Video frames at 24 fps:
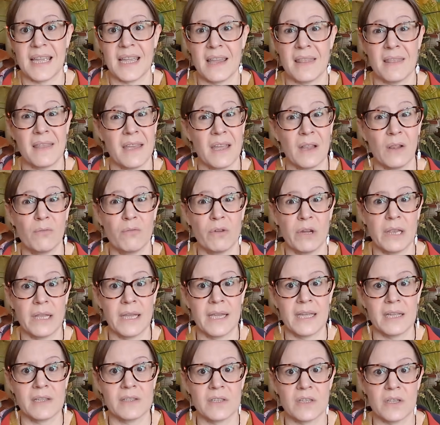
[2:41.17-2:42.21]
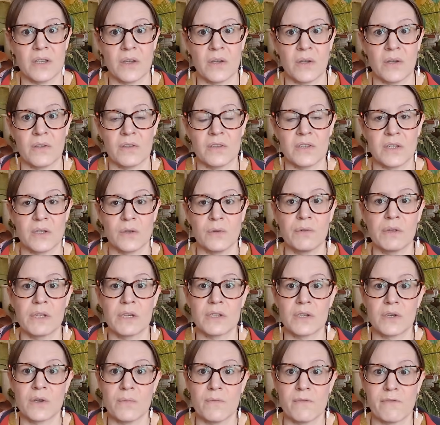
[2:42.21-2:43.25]
and they'll relate to silver that's
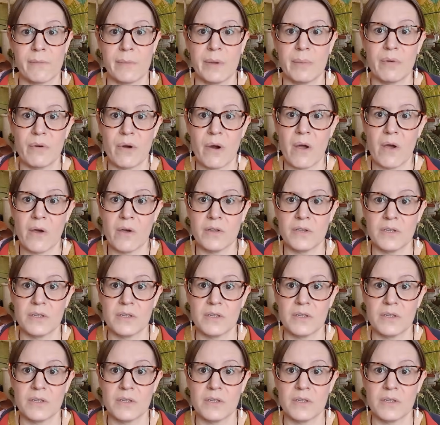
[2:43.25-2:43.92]
come from abroad,